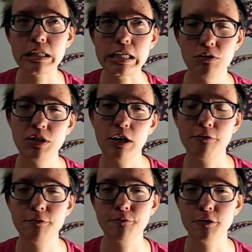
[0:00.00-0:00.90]
like stuff
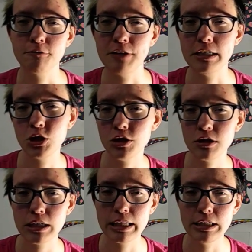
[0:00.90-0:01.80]
for face
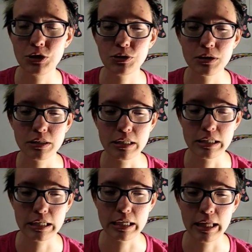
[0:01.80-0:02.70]
cleanser and
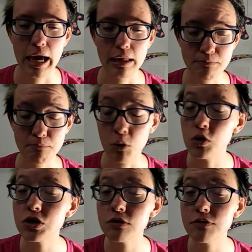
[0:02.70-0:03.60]
things like that,
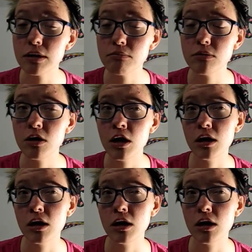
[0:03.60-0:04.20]
most of them,